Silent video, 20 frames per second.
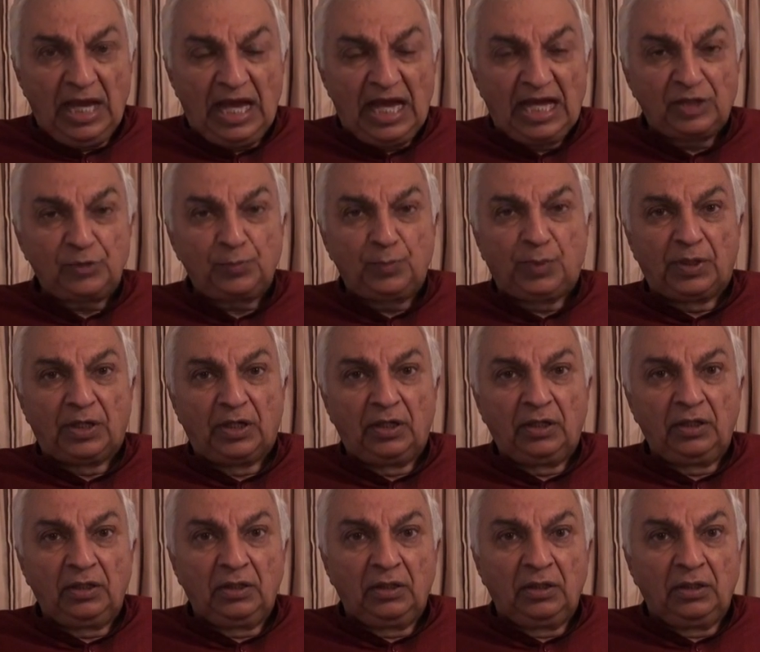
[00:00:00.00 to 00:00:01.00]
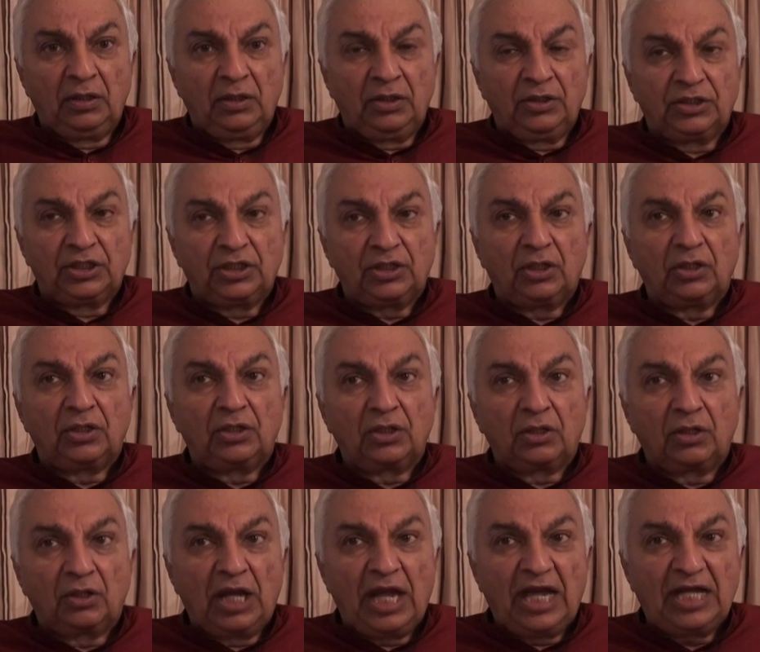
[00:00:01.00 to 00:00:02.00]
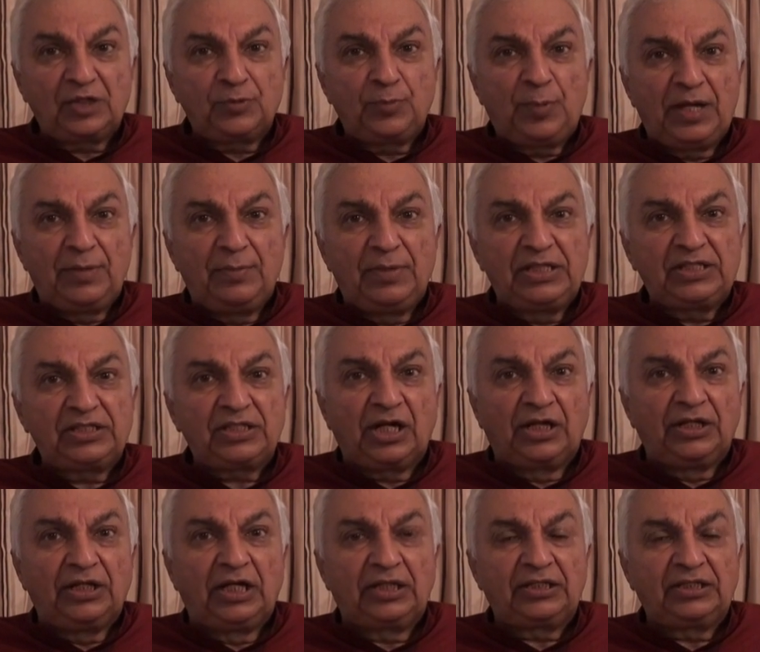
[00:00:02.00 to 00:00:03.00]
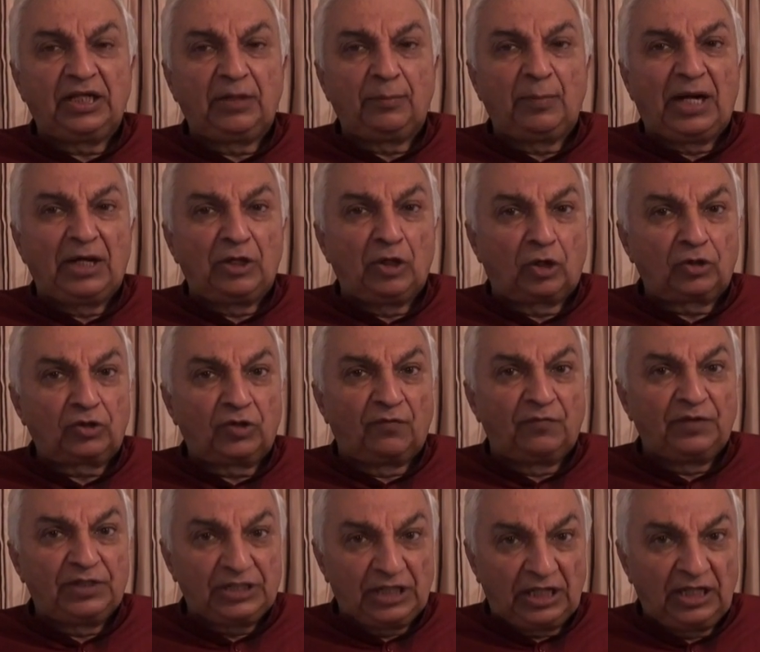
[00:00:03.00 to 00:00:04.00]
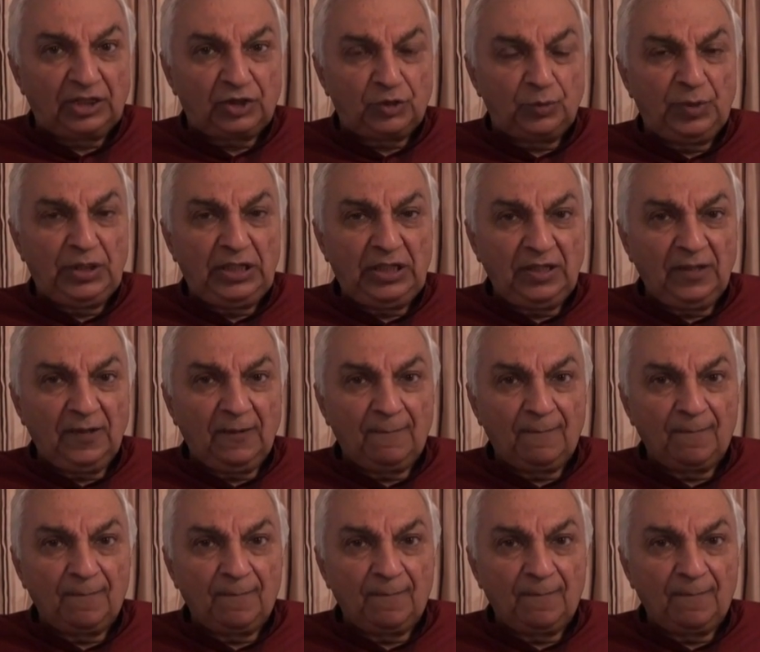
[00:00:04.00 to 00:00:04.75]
as per the experiments conducted by Dr. Vijayalakshmi